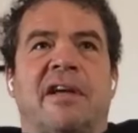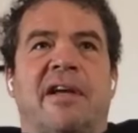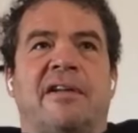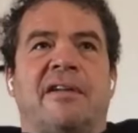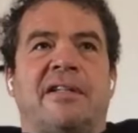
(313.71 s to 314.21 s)

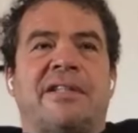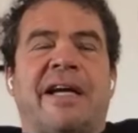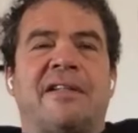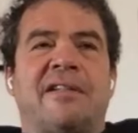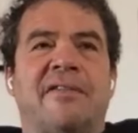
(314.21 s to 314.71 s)
and
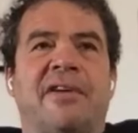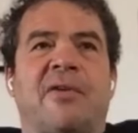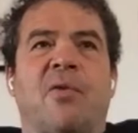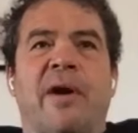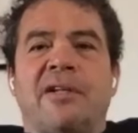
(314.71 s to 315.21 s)

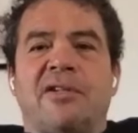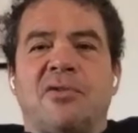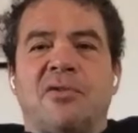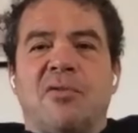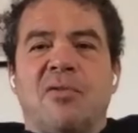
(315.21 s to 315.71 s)
scientific way
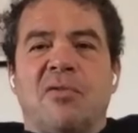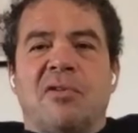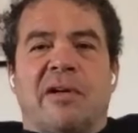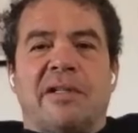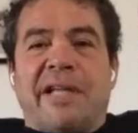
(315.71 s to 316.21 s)
to
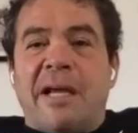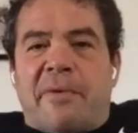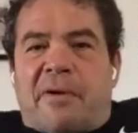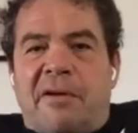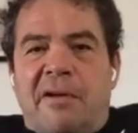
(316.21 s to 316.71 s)
uh,
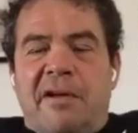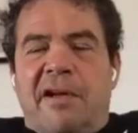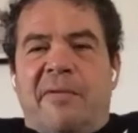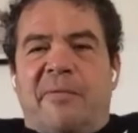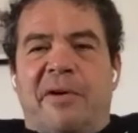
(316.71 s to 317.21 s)
taper
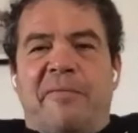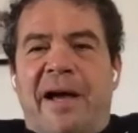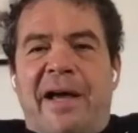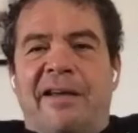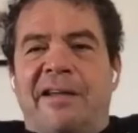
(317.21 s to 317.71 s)
but in my